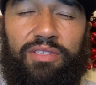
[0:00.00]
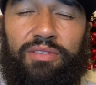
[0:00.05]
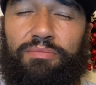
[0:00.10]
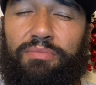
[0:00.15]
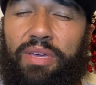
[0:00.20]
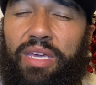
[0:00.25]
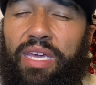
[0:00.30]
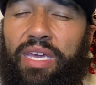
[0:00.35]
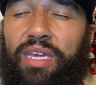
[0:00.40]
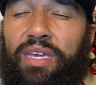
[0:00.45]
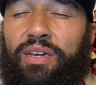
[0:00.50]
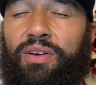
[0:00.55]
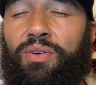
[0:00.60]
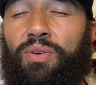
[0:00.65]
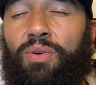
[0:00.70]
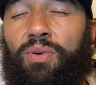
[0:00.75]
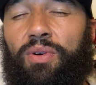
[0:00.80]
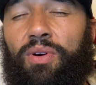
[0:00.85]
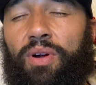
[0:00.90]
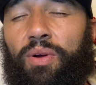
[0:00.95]
to me
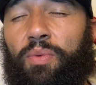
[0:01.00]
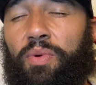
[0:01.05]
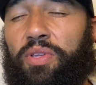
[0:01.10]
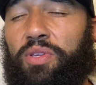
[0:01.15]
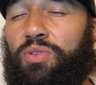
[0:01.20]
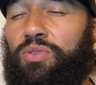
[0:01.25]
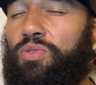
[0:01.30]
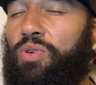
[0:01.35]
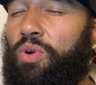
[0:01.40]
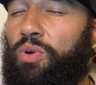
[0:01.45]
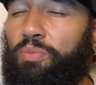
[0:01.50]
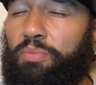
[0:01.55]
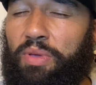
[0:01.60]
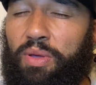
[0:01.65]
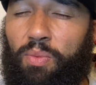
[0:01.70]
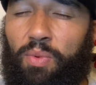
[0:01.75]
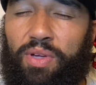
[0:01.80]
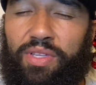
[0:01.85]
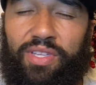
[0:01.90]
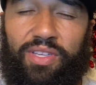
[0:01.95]
or when you told me
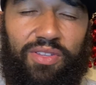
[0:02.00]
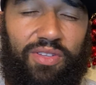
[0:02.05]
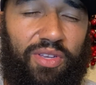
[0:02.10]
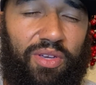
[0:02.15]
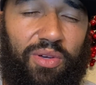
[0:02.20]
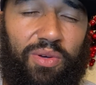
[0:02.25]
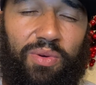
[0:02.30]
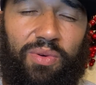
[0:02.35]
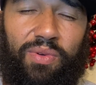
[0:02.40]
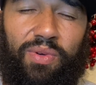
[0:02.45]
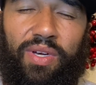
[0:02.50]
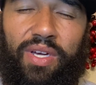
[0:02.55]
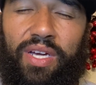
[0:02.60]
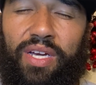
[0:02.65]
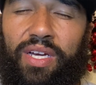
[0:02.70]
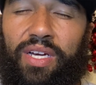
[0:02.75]
what to do,